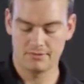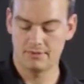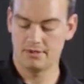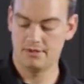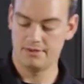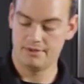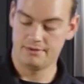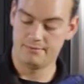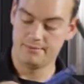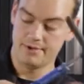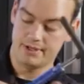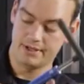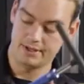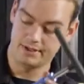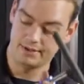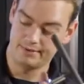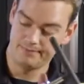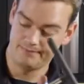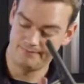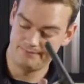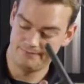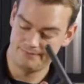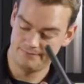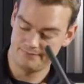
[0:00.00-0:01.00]
And then we can
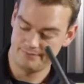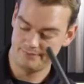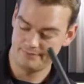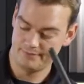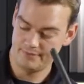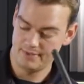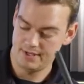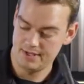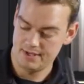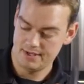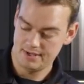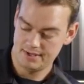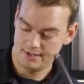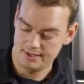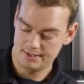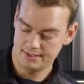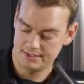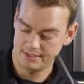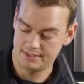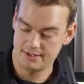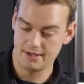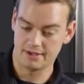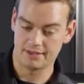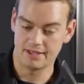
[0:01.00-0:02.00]

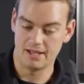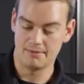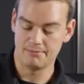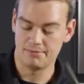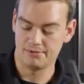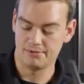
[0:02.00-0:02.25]
snug that